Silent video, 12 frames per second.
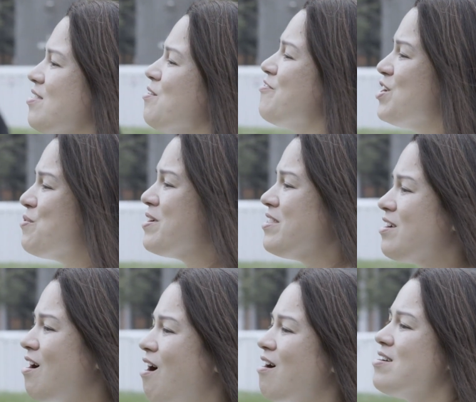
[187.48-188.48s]
They're viewing
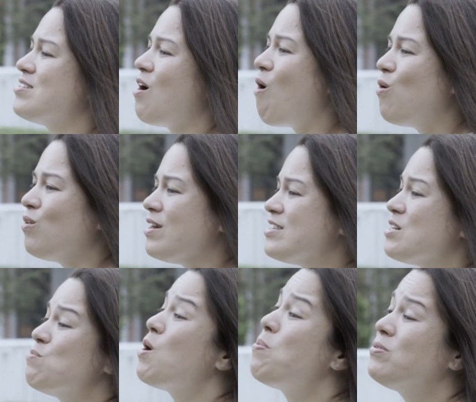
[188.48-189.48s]
the car as a whole.
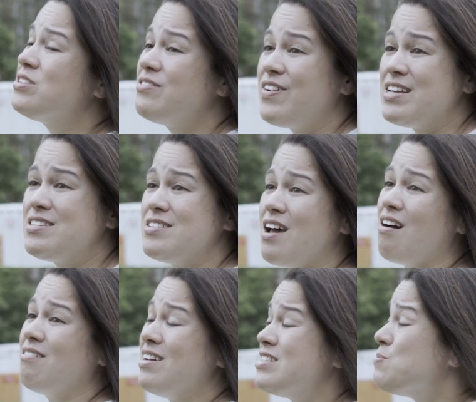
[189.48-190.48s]
It's a mobile device
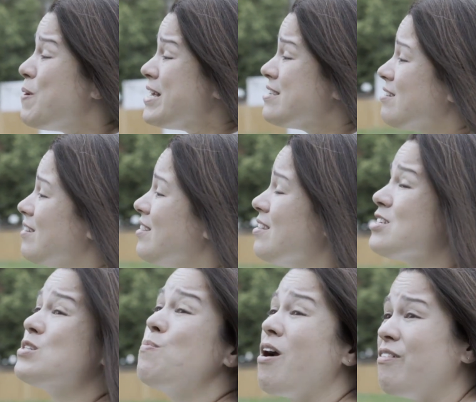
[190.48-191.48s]
now. It's basically
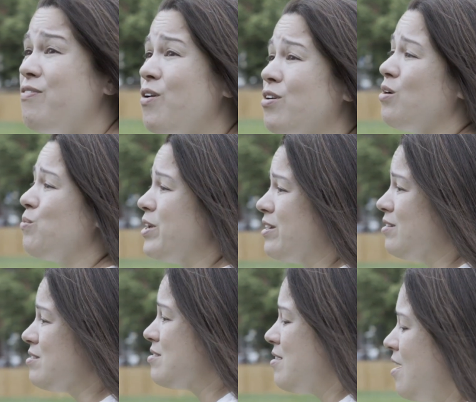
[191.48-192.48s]
a smartphone on
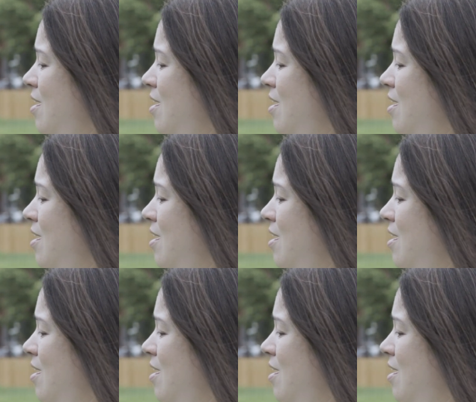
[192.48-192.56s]
wheels.